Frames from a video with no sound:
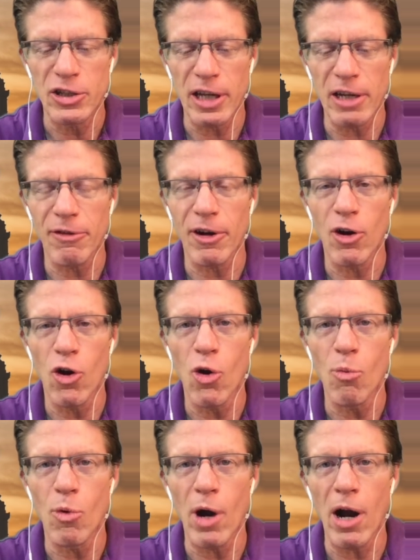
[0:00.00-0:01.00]
state of our
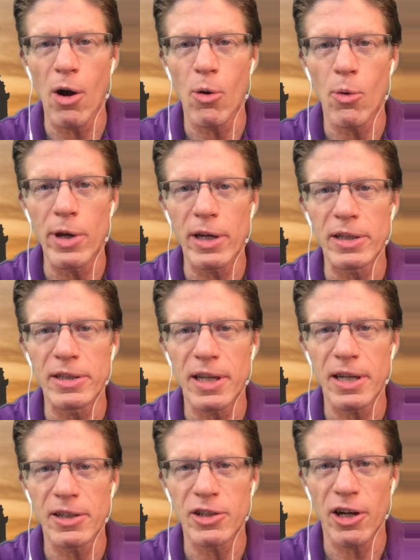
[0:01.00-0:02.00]
home, how we can
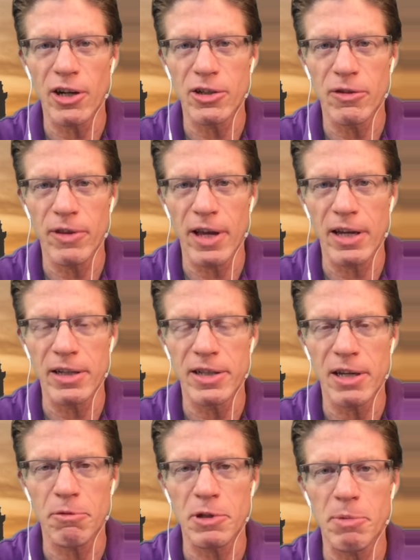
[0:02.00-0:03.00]
take charge of that
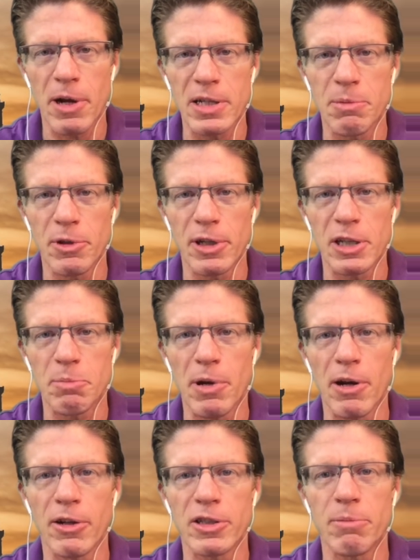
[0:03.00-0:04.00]
and take responsibility as
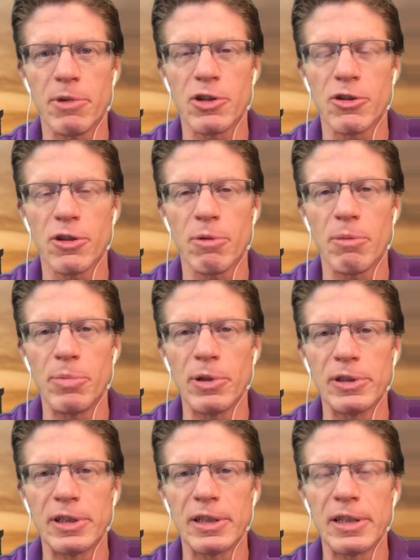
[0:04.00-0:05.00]
parents to make sure that we
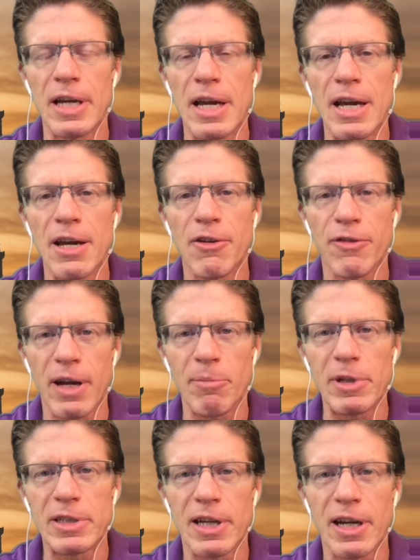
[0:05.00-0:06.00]
build in
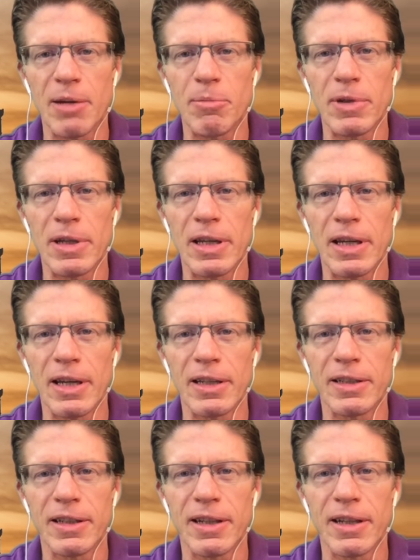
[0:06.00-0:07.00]
family time.
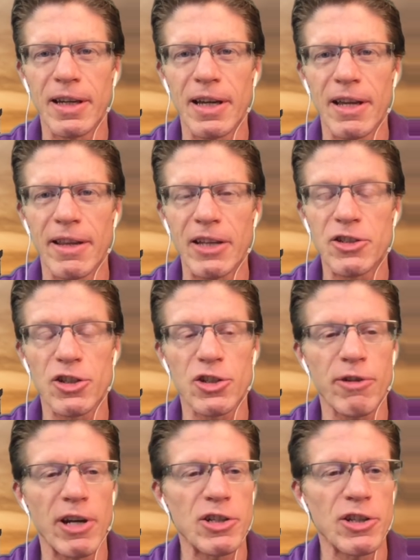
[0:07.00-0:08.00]
And that's
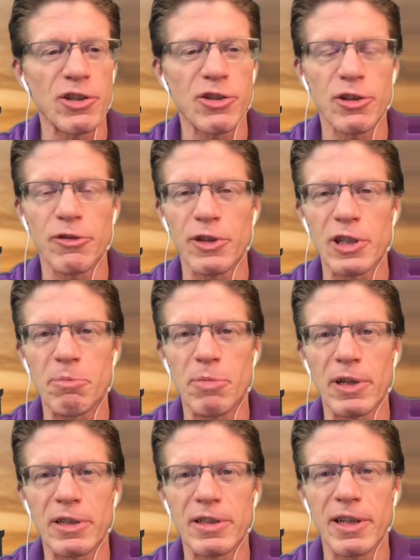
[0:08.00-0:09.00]
just scratching the surface,
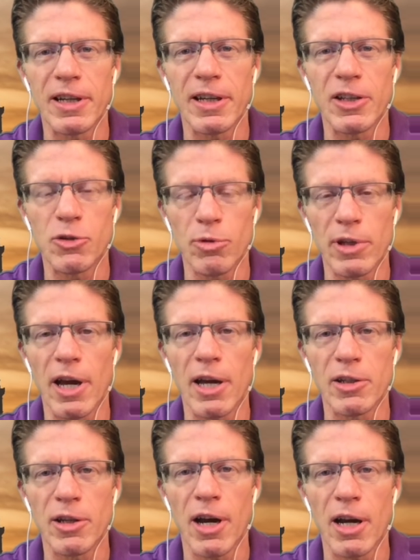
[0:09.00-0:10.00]
but it's really
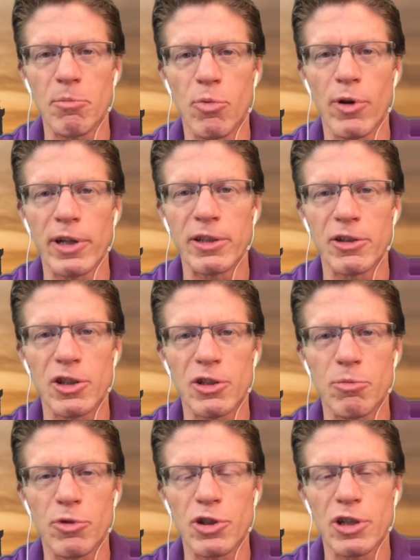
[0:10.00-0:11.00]
on point, and
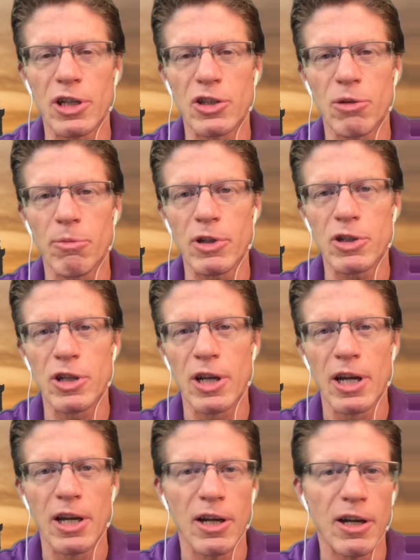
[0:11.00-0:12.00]
just appreciate so
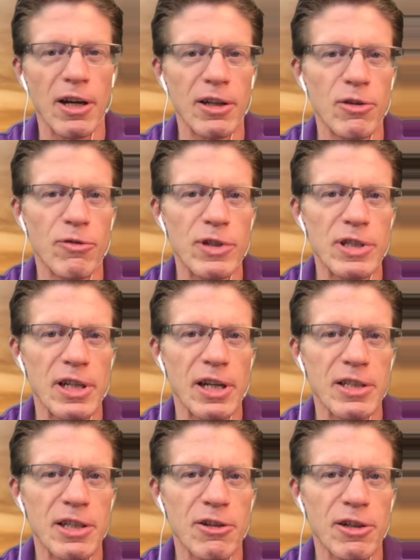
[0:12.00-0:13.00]
much you
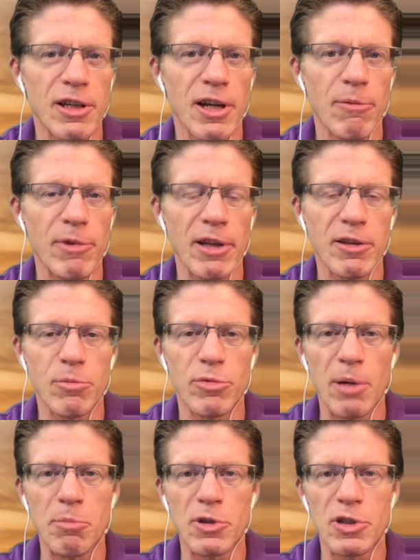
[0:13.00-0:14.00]
visiting us here again on
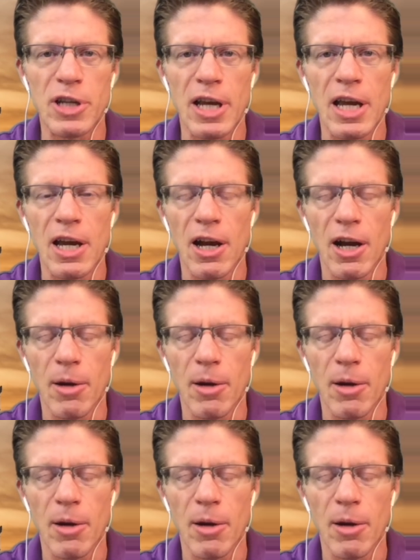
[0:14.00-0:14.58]
Reluctant Preppers.